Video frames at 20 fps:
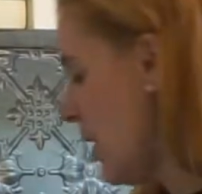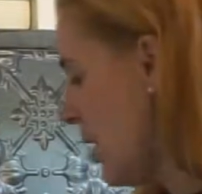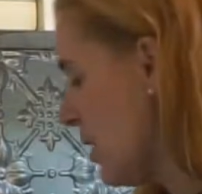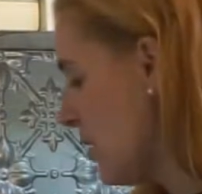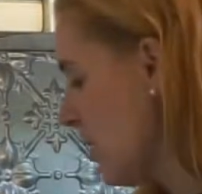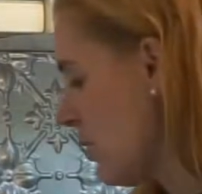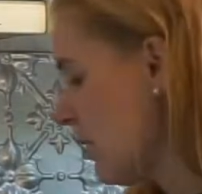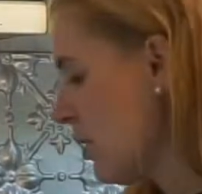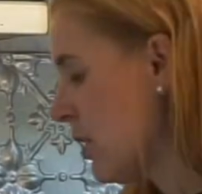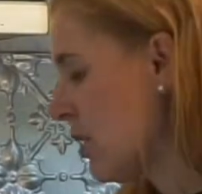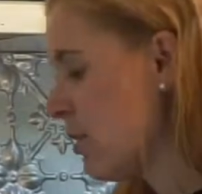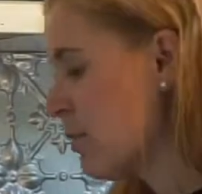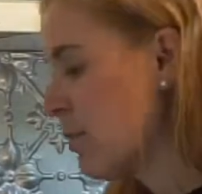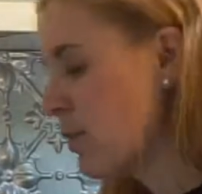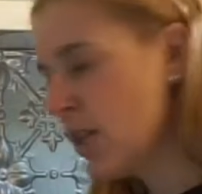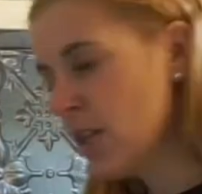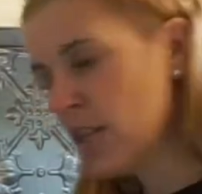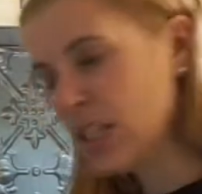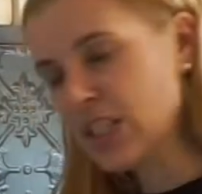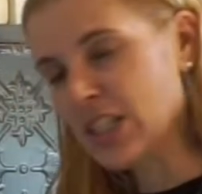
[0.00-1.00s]
So
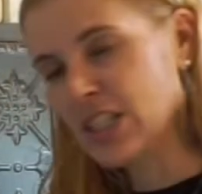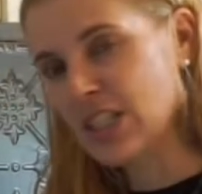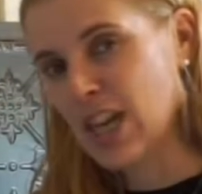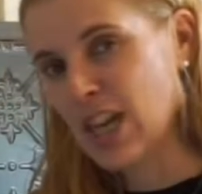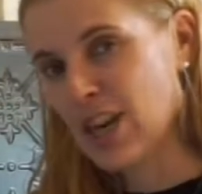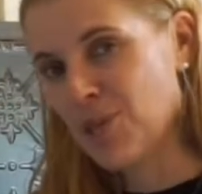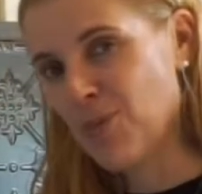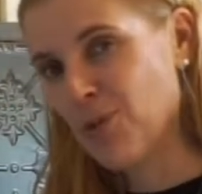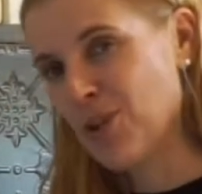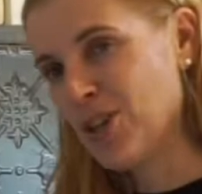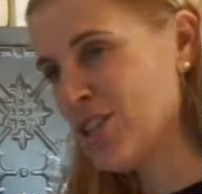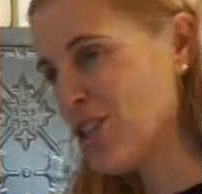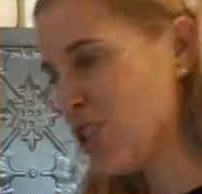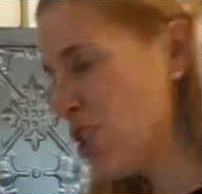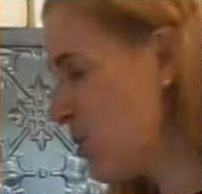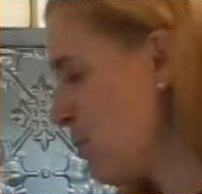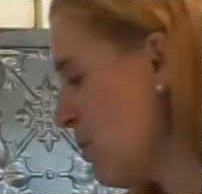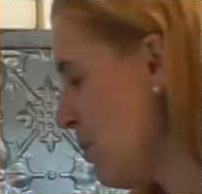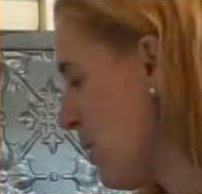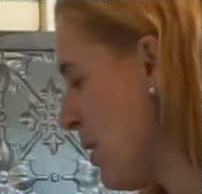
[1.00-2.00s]
just cut up all your
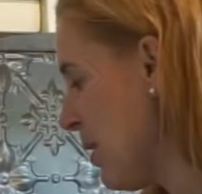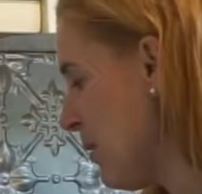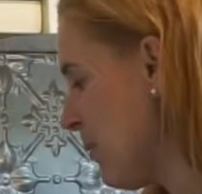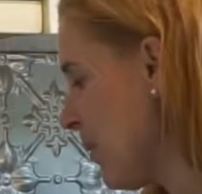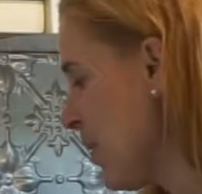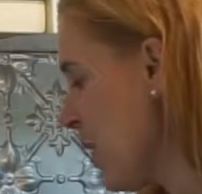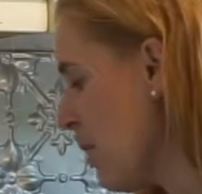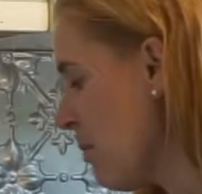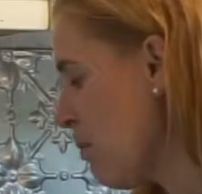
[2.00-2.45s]
gingerbread men,